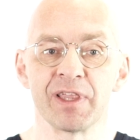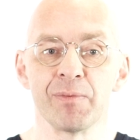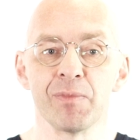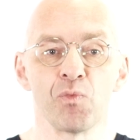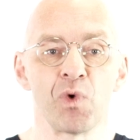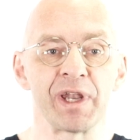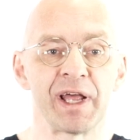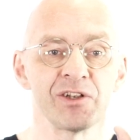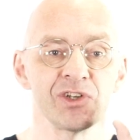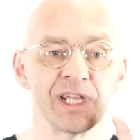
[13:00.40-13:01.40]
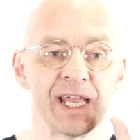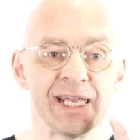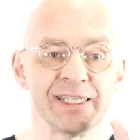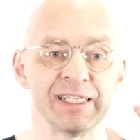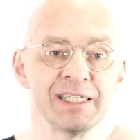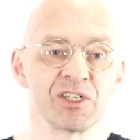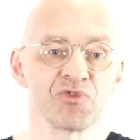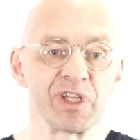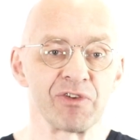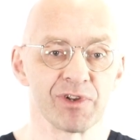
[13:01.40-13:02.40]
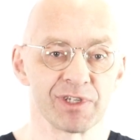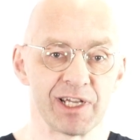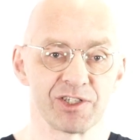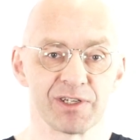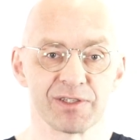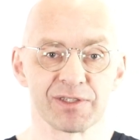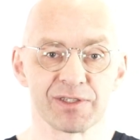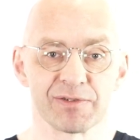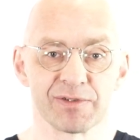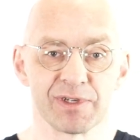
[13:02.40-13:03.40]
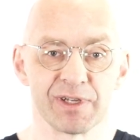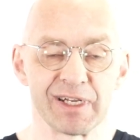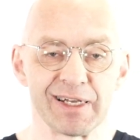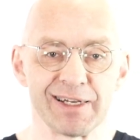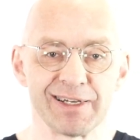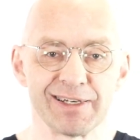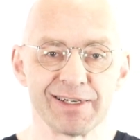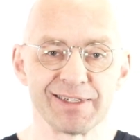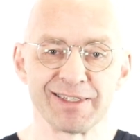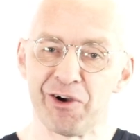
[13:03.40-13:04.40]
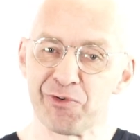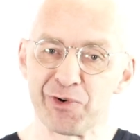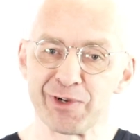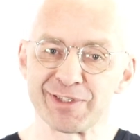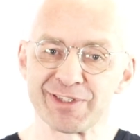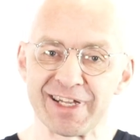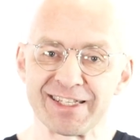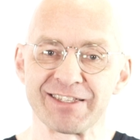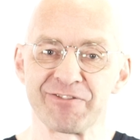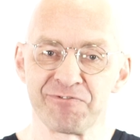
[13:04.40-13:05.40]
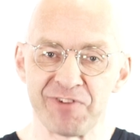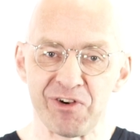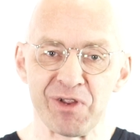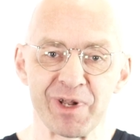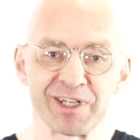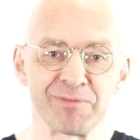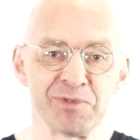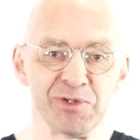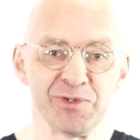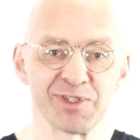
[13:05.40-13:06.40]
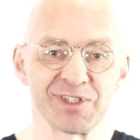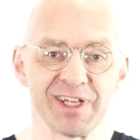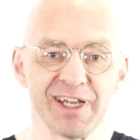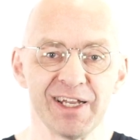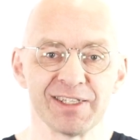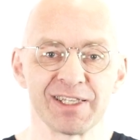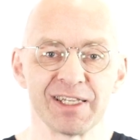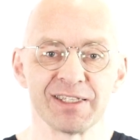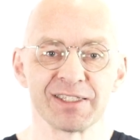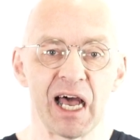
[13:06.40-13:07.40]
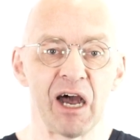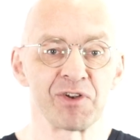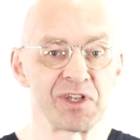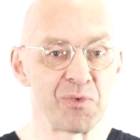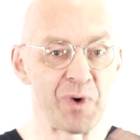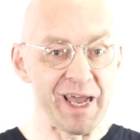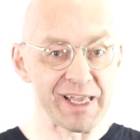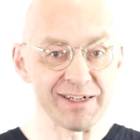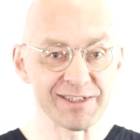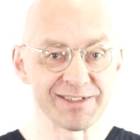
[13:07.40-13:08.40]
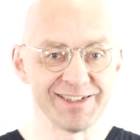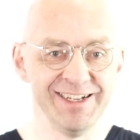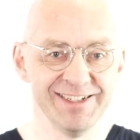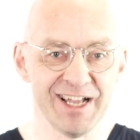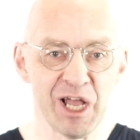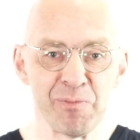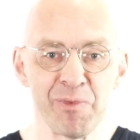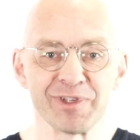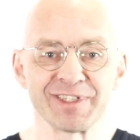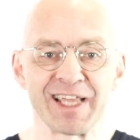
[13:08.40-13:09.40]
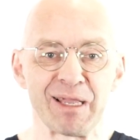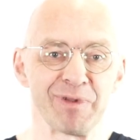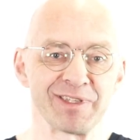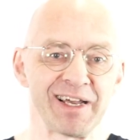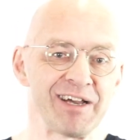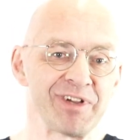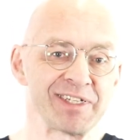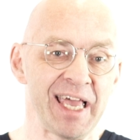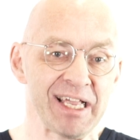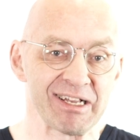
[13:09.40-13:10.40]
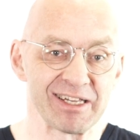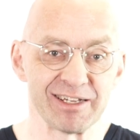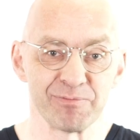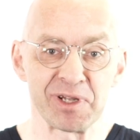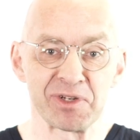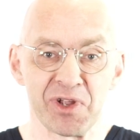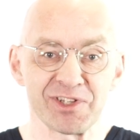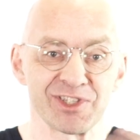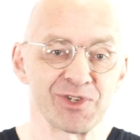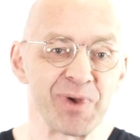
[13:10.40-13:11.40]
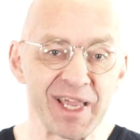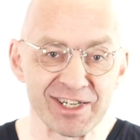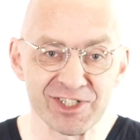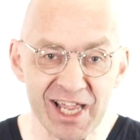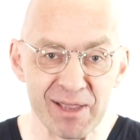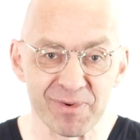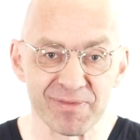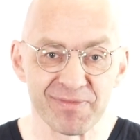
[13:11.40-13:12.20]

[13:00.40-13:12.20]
them 180-degree rotations. Now, of course, that's very welcome news, since out in the wild, most tables are rectangular, but not square in shape.